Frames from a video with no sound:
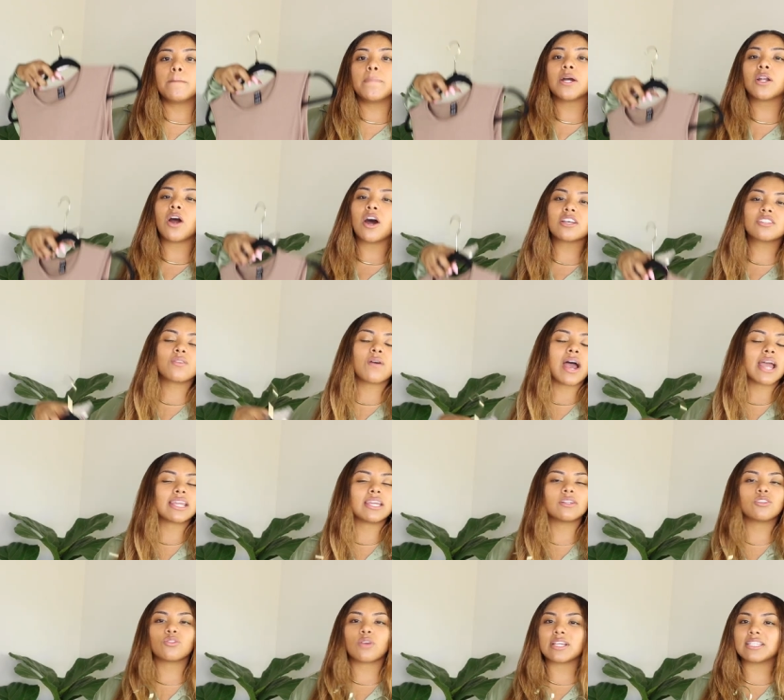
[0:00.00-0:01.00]
but also I
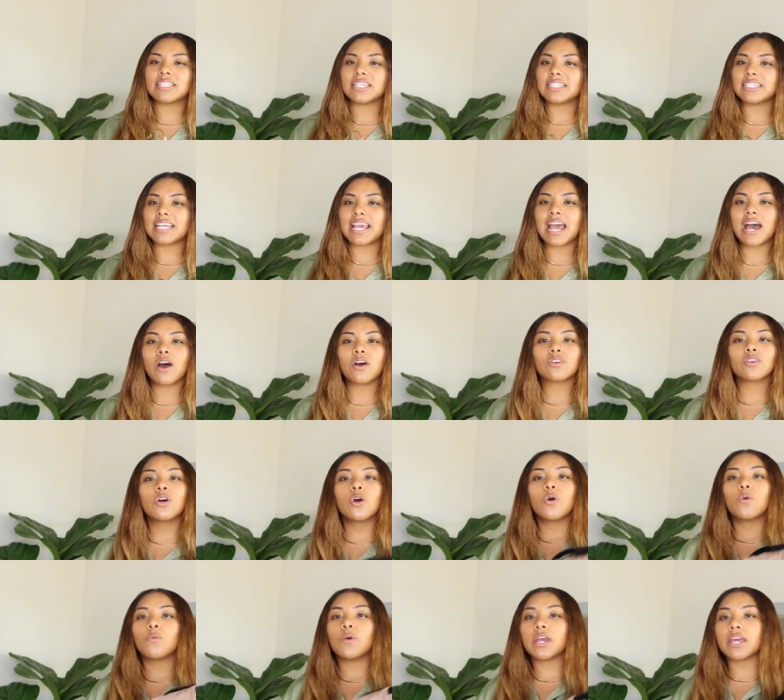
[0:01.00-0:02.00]
can dress it down
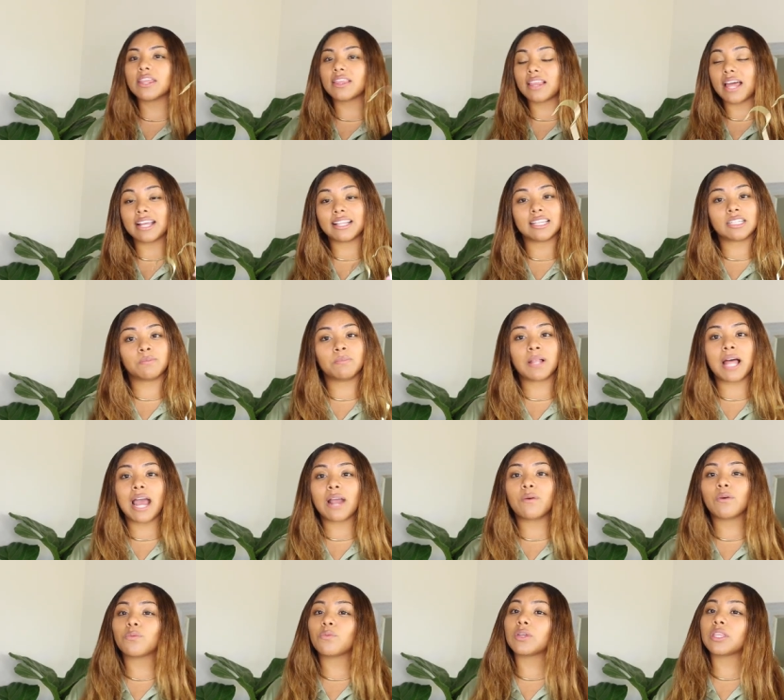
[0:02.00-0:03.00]
with like this
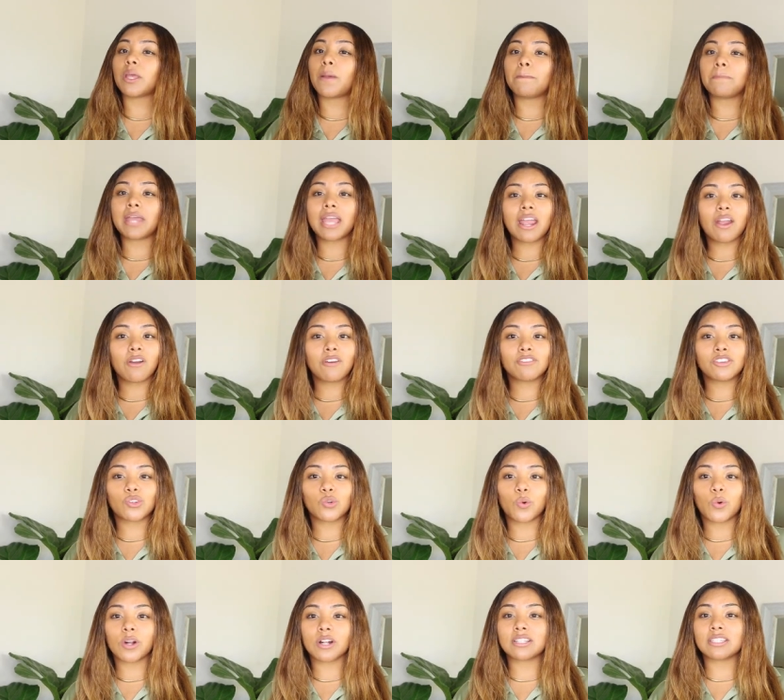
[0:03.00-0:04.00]
black one with a pair of
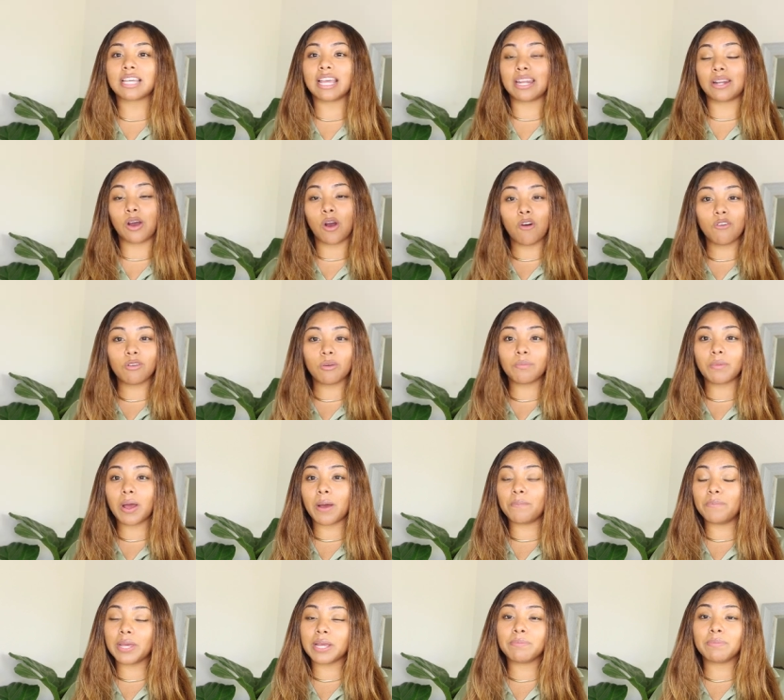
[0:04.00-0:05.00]
shorts and over
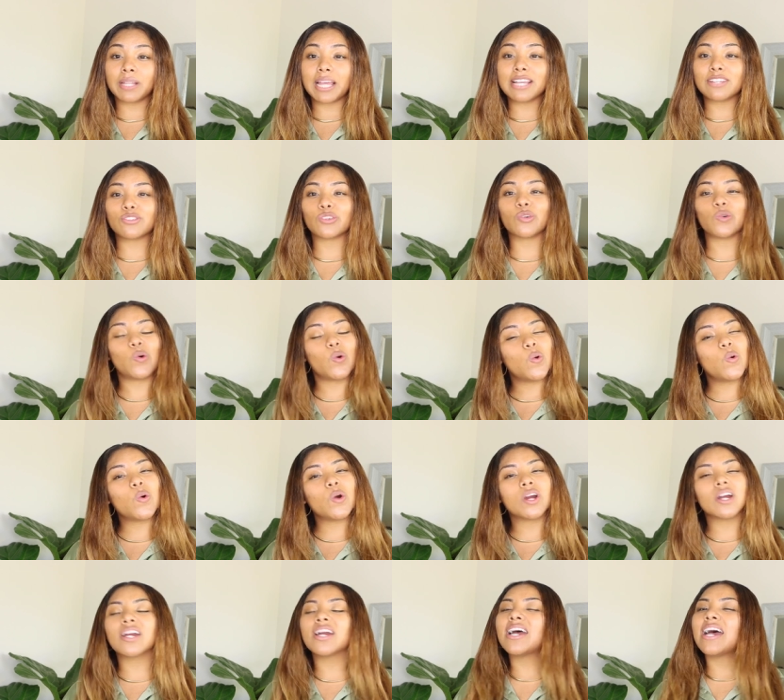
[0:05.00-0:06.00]
a big blazer,
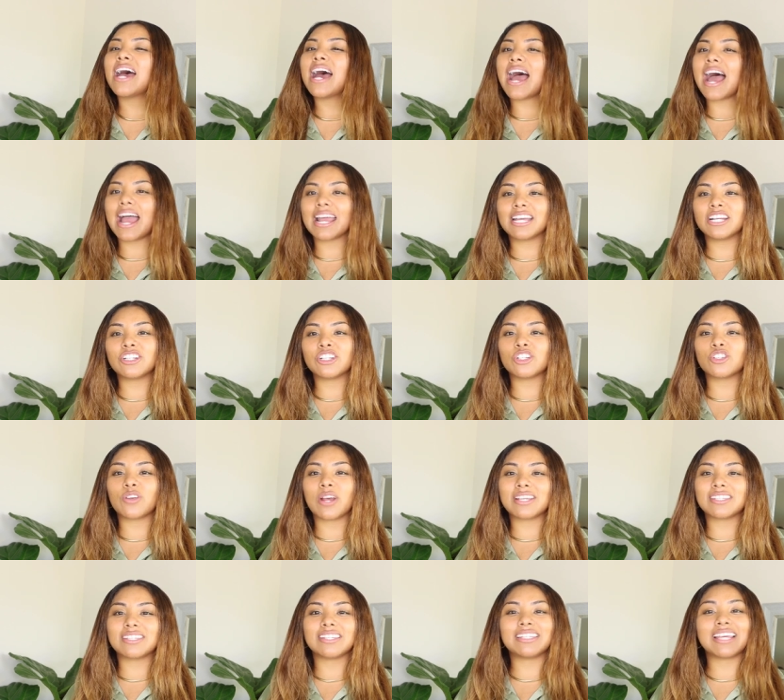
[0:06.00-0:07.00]
or I could just
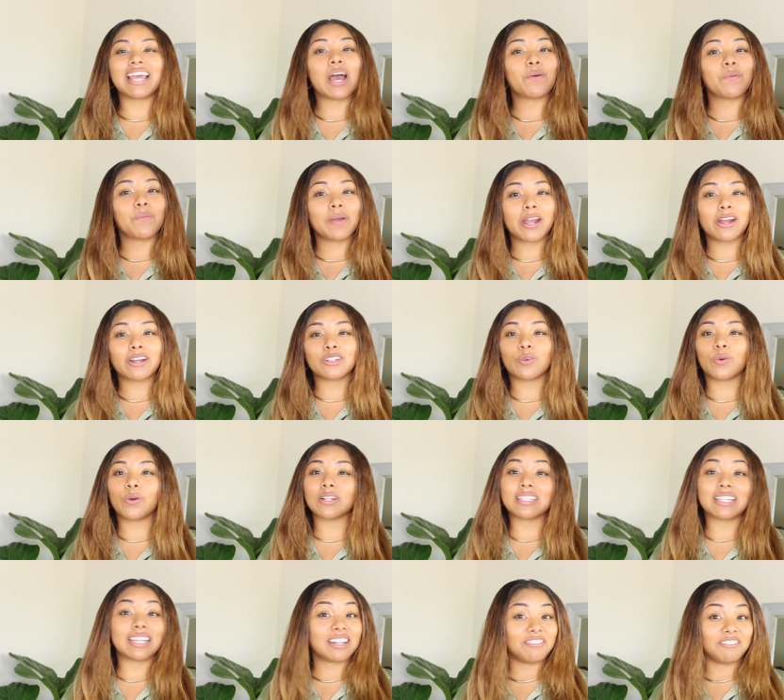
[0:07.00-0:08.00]
dress it down with a pair of
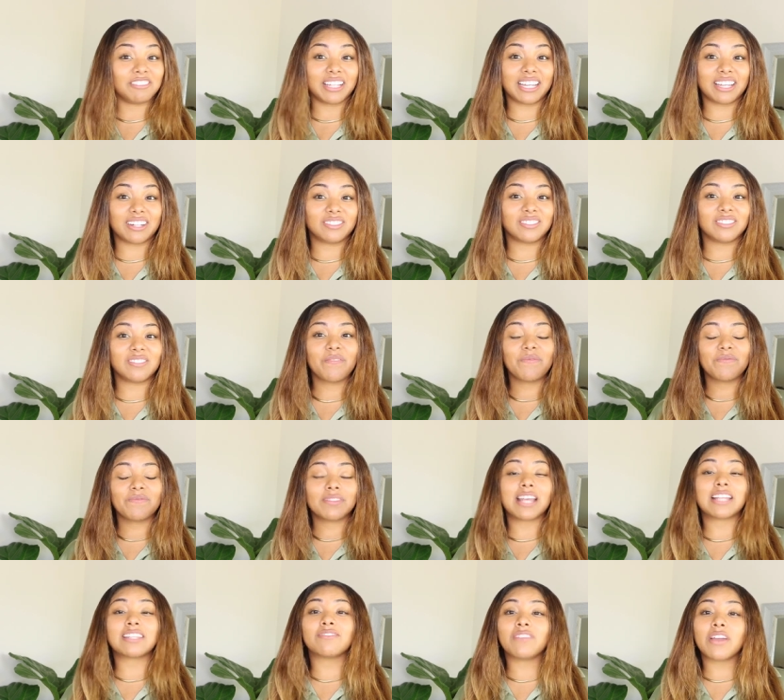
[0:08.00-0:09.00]
shorts and a flannel.
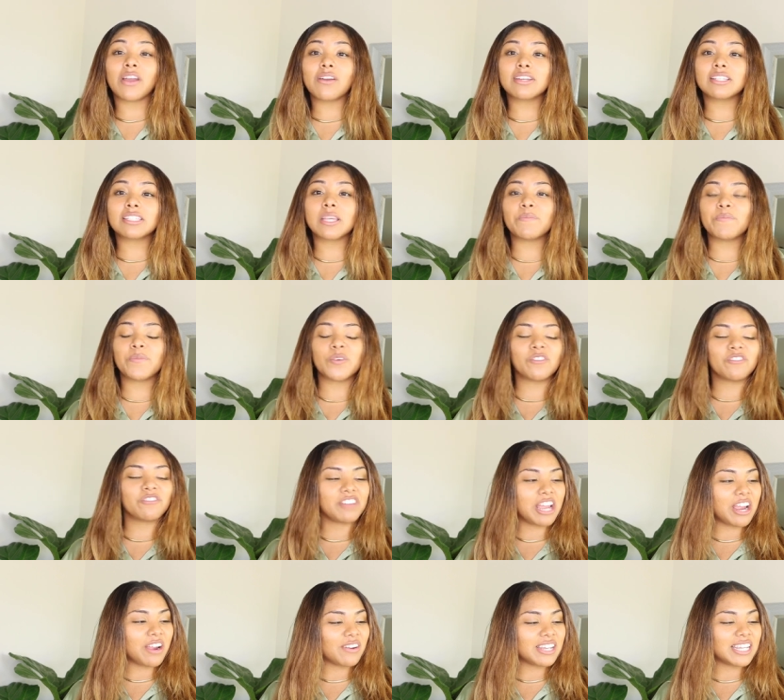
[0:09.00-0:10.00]
That's very simple,
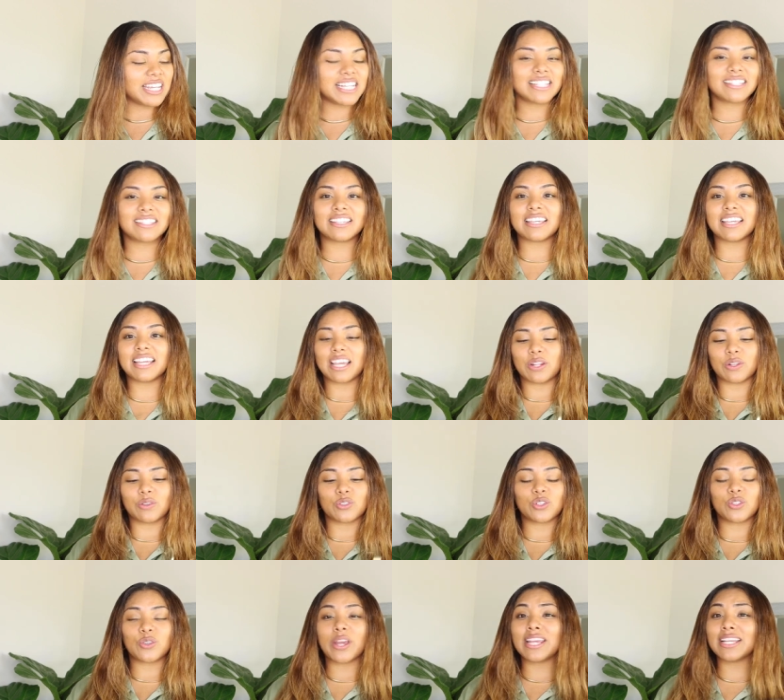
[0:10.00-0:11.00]
very easy, and
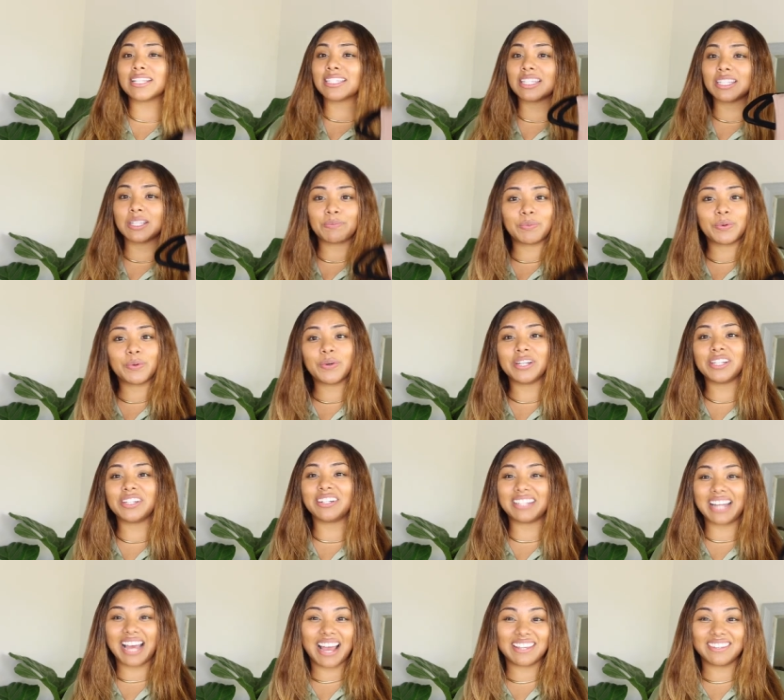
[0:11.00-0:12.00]
straight to the point
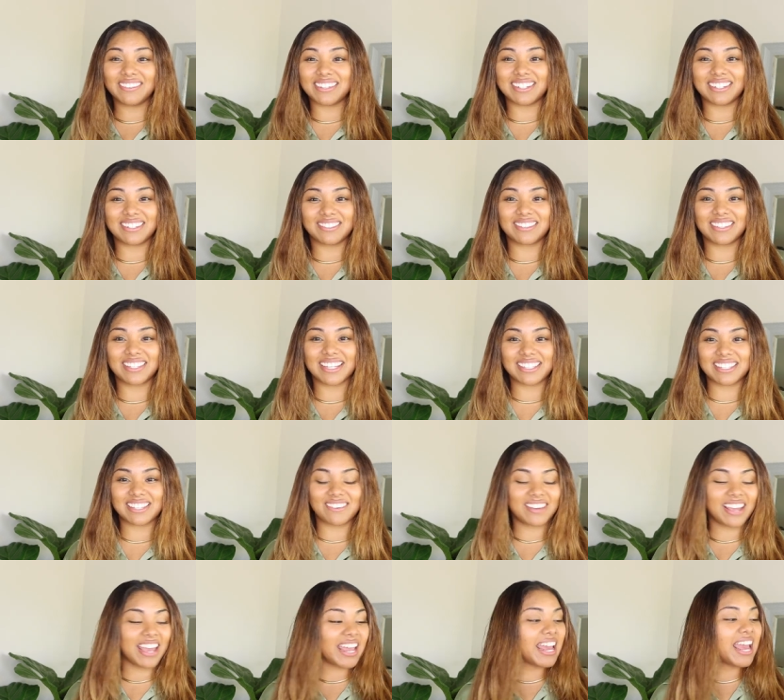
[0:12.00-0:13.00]
on how you can do this,
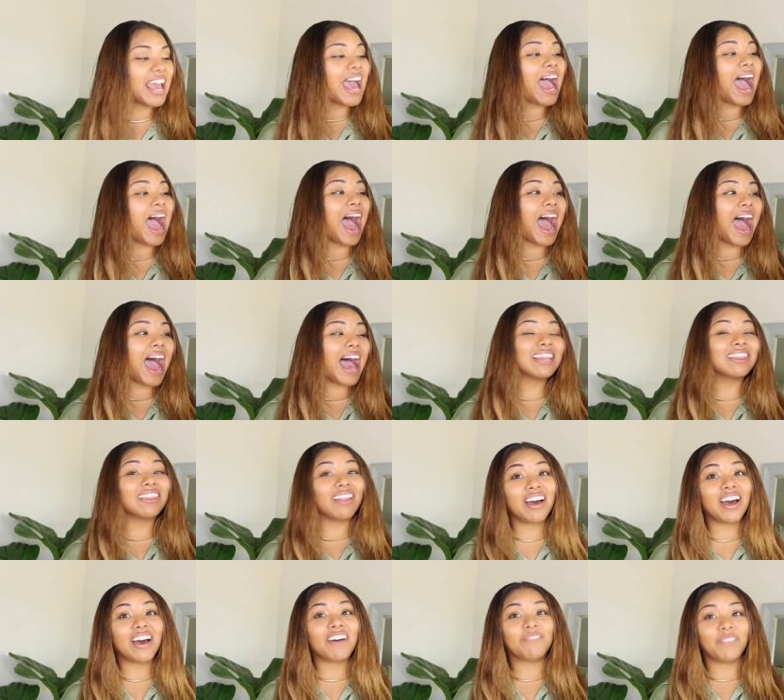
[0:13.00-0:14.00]
okay? I
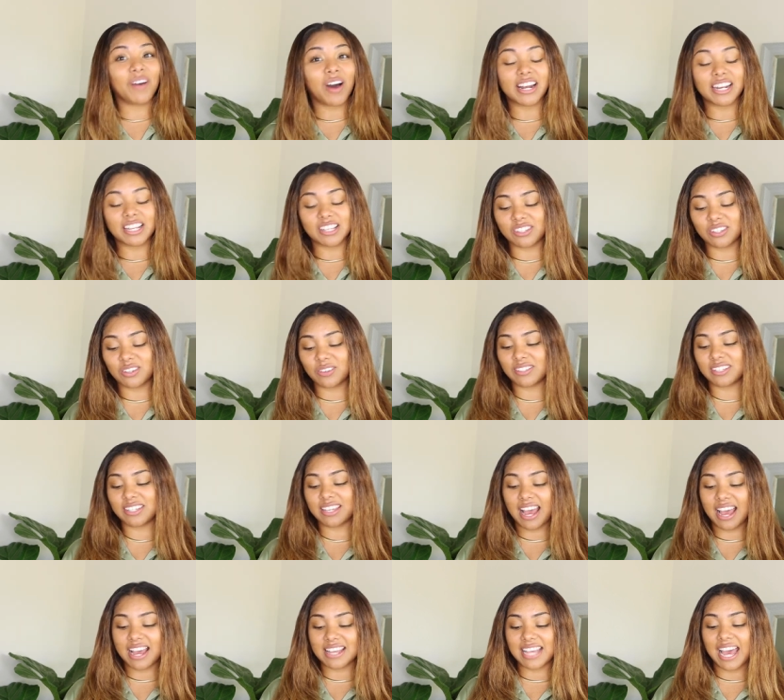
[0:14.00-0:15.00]
love bodysuits,
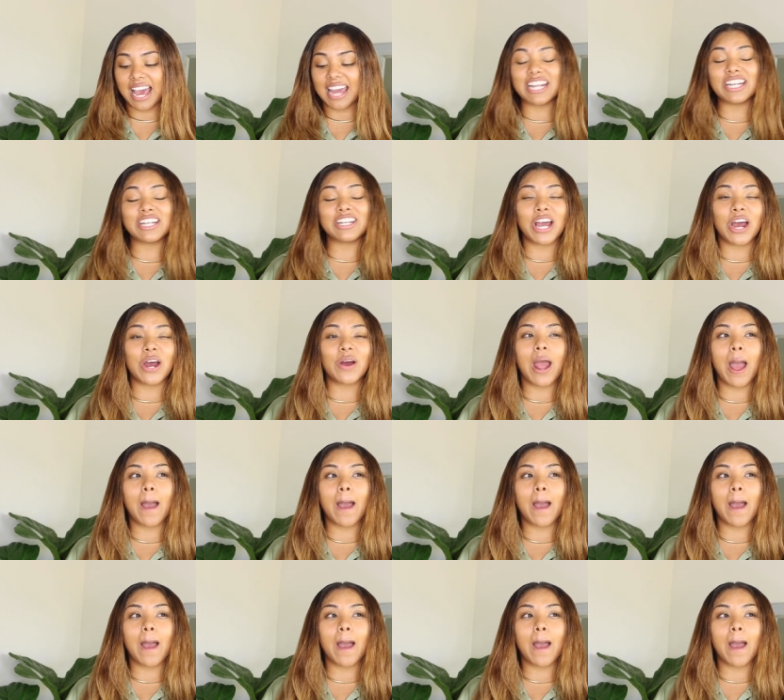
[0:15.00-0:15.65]
guys. I didn't know